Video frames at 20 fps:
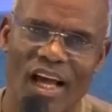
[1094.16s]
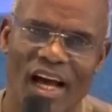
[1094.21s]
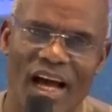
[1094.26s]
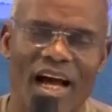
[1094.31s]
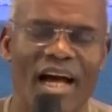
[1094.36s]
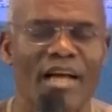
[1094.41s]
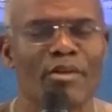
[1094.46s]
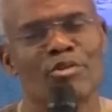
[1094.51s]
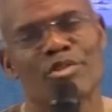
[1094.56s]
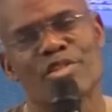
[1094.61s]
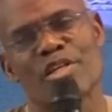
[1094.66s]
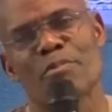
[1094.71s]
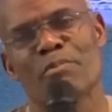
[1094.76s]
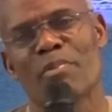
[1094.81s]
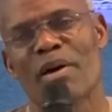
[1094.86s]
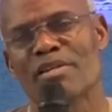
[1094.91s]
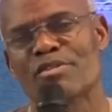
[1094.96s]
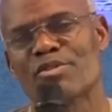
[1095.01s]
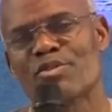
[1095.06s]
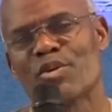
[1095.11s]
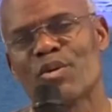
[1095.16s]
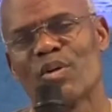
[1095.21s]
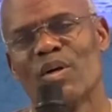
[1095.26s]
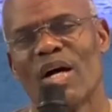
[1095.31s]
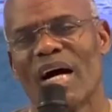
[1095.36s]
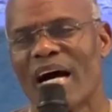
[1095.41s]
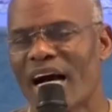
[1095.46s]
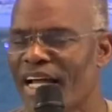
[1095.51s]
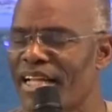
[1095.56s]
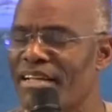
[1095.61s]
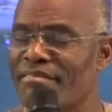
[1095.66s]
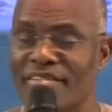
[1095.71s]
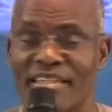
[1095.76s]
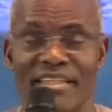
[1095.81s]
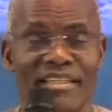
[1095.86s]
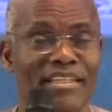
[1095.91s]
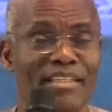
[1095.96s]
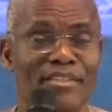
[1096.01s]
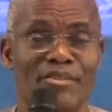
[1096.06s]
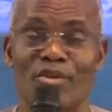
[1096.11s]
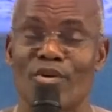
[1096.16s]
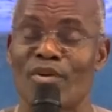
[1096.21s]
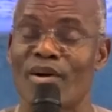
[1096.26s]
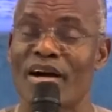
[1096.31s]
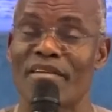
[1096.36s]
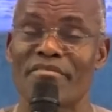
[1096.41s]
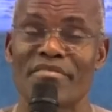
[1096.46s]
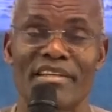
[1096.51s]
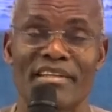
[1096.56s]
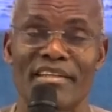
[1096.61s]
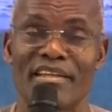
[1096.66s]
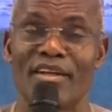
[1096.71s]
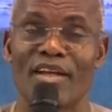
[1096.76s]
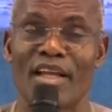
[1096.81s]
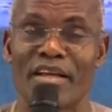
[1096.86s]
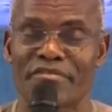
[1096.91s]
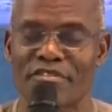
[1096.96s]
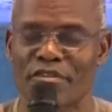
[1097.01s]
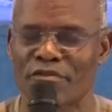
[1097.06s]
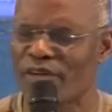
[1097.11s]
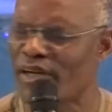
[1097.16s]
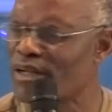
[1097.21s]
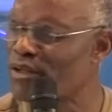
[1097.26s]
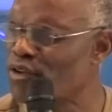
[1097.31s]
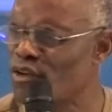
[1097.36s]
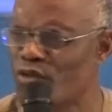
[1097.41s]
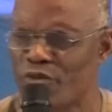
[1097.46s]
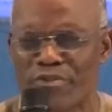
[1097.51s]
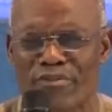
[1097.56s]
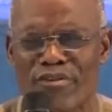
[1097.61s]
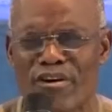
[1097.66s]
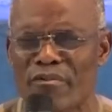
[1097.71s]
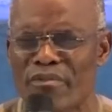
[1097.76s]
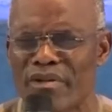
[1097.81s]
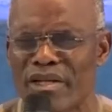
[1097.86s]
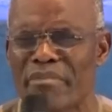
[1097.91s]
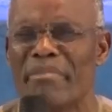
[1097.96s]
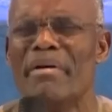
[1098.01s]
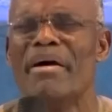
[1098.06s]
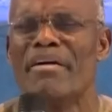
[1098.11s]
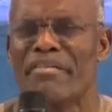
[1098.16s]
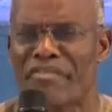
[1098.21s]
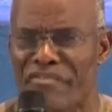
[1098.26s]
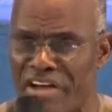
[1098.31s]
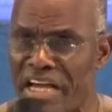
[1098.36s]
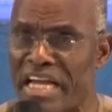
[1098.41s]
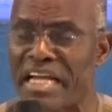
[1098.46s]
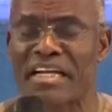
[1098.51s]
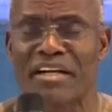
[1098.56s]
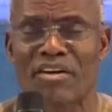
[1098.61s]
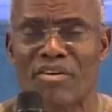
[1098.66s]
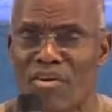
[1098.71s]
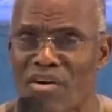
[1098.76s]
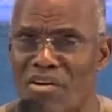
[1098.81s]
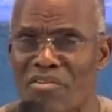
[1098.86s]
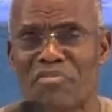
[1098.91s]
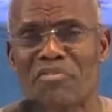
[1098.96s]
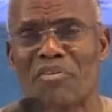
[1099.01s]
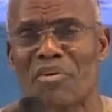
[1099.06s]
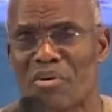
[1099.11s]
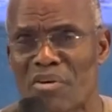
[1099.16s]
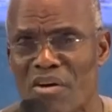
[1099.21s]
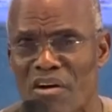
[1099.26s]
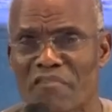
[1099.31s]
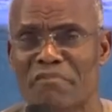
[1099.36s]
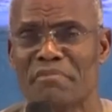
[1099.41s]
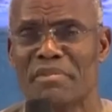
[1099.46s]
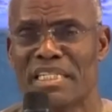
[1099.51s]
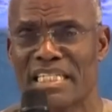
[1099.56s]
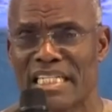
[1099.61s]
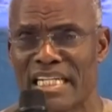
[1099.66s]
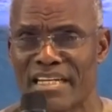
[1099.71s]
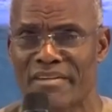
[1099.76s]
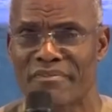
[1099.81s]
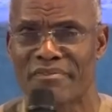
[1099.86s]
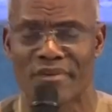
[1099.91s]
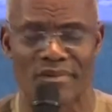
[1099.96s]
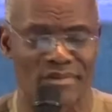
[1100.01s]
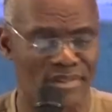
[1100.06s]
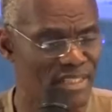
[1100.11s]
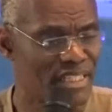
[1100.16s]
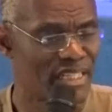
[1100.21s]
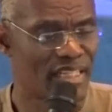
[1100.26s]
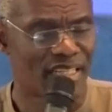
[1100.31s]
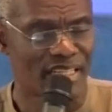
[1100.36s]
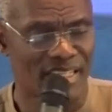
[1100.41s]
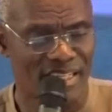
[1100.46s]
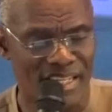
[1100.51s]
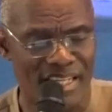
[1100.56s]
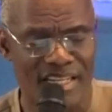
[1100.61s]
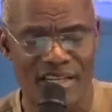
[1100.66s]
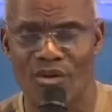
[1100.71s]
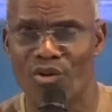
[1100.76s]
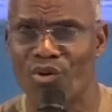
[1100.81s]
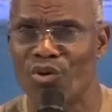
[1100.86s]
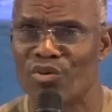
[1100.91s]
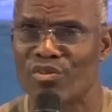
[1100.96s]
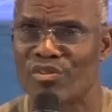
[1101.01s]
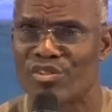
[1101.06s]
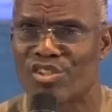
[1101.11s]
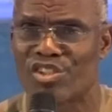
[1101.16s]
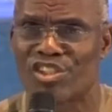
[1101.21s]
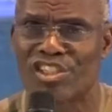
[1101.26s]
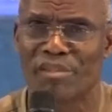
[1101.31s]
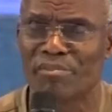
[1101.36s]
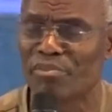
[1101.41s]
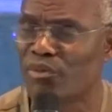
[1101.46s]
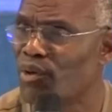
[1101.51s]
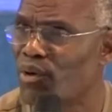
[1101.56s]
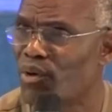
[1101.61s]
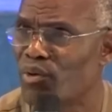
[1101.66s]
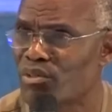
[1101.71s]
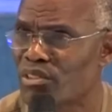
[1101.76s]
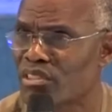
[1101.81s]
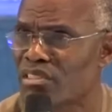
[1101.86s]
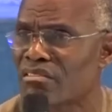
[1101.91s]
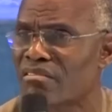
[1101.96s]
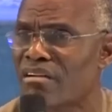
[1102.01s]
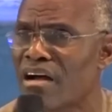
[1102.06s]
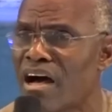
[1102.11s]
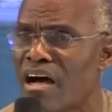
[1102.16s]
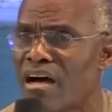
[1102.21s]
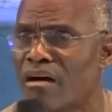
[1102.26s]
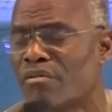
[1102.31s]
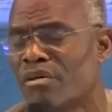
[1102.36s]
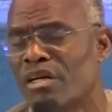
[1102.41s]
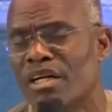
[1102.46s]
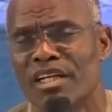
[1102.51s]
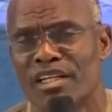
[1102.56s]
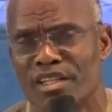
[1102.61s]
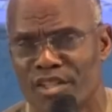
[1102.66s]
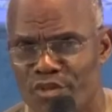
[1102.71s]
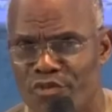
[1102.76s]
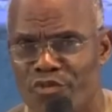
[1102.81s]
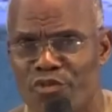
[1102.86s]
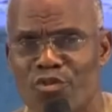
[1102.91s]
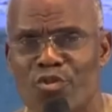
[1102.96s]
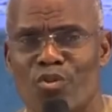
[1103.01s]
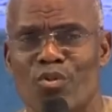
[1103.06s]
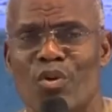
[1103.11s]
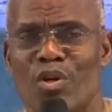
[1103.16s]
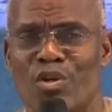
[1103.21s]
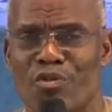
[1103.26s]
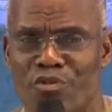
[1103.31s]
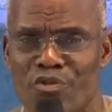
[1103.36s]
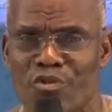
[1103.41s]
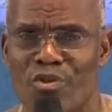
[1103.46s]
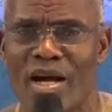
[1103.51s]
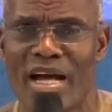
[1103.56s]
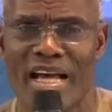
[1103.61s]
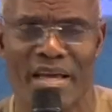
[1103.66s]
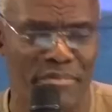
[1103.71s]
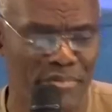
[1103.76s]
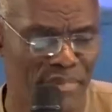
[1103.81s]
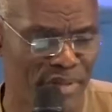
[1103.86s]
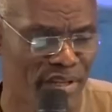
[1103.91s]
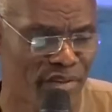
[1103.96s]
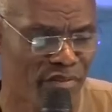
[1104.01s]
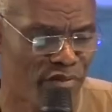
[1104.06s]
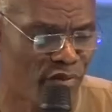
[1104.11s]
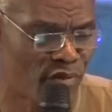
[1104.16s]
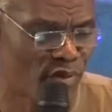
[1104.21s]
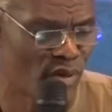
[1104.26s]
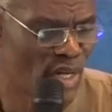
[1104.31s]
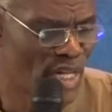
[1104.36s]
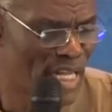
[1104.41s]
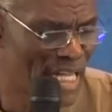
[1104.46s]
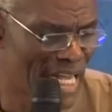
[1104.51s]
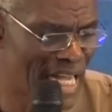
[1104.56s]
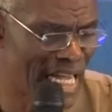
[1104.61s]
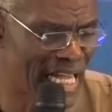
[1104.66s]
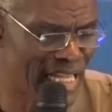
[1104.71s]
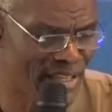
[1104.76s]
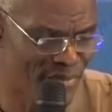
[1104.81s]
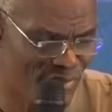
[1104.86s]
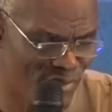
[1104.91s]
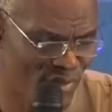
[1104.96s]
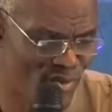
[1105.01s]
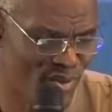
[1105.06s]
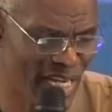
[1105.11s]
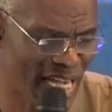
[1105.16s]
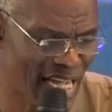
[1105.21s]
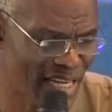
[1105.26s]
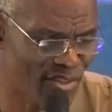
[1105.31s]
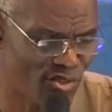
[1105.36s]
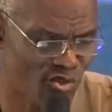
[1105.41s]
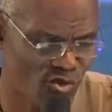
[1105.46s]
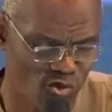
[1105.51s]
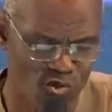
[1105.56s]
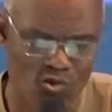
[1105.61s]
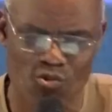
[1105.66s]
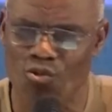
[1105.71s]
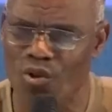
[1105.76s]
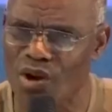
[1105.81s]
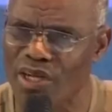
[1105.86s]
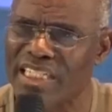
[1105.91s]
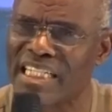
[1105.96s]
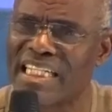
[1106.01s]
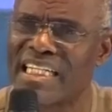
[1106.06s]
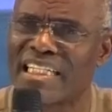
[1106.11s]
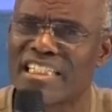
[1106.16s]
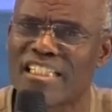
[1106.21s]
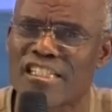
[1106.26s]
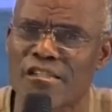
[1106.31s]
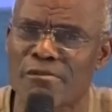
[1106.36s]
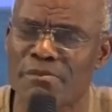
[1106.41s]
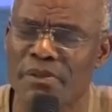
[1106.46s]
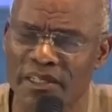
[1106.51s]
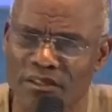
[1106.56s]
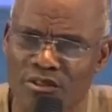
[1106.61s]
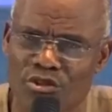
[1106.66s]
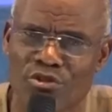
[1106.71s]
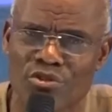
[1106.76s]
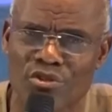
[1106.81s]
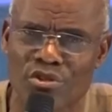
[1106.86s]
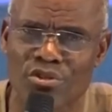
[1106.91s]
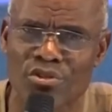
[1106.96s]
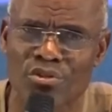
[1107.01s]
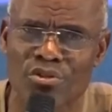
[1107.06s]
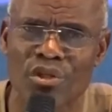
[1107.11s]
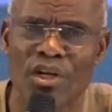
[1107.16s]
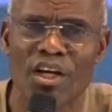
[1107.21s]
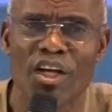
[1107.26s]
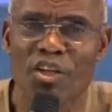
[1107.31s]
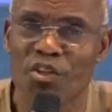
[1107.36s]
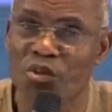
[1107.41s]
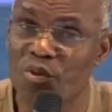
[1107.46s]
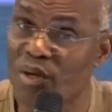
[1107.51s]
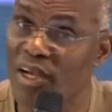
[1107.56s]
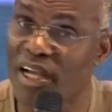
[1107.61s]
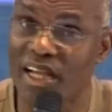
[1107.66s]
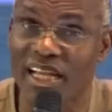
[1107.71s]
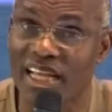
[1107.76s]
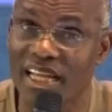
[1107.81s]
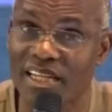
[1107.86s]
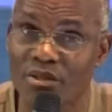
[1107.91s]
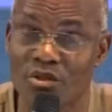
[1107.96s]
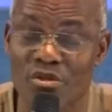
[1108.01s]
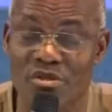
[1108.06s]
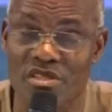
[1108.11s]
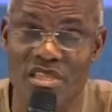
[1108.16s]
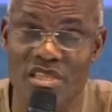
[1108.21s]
Ah, you say, Pastor, I really don't have any left over, no problem. Thank God for government efforts. Their loans, cheap loans around. If you if you are meaningful, uh, if you can do what they expect you to do, you can get those